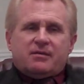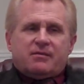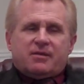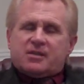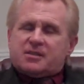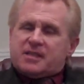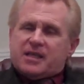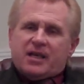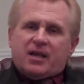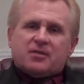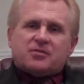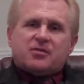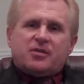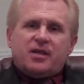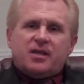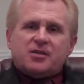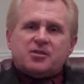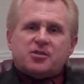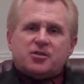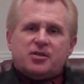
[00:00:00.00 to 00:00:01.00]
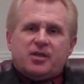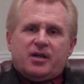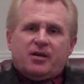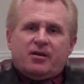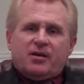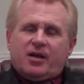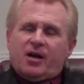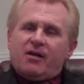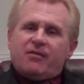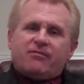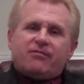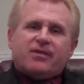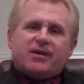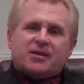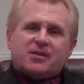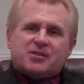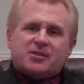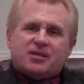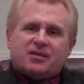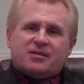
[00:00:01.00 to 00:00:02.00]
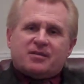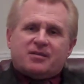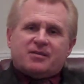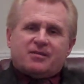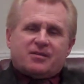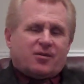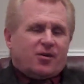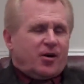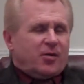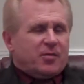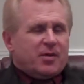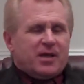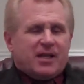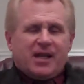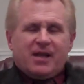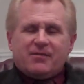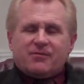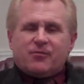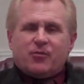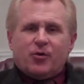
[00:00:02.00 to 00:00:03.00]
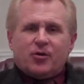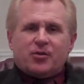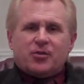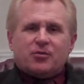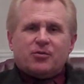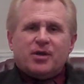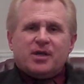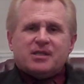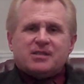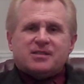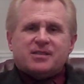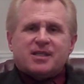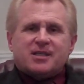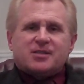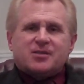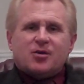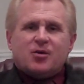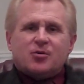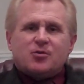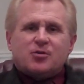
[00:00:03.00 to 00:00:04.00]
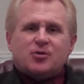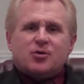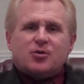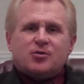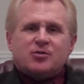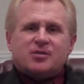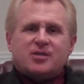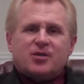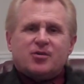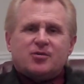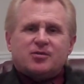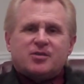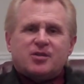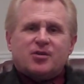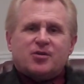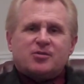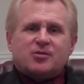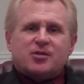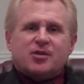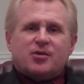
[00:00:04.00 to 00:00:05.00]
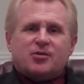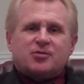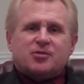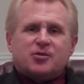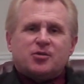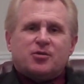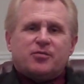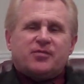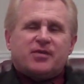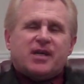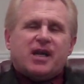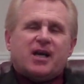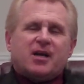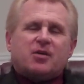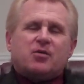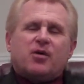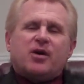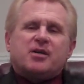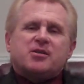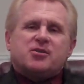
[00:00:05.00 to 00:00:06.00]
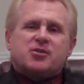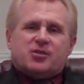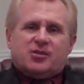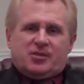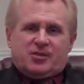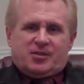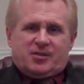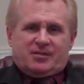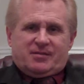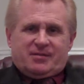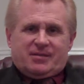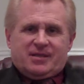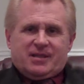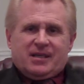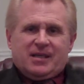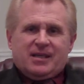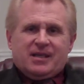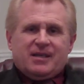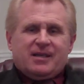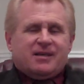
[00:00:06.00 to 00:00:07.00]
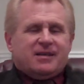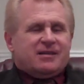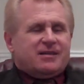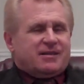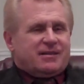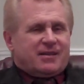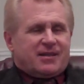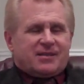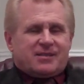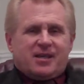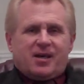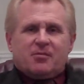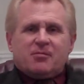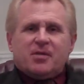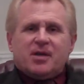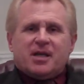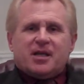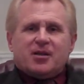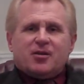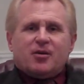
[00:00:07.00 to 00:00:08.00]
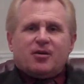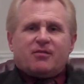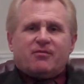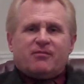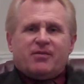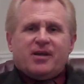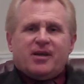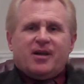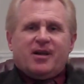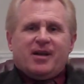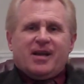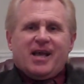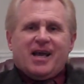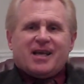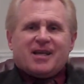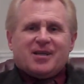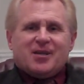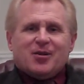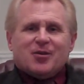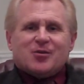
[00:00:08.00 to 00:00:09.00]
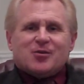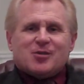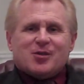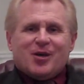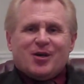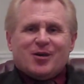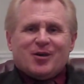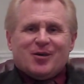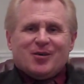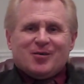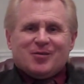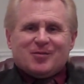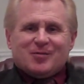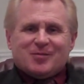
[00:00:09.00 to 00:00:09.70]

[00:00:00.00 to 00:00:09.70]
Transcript: the skeletal engineer, and I'll fix you. Call me at 843-602-0002 if you got questions, because I'll make you look, feel, and act years younger.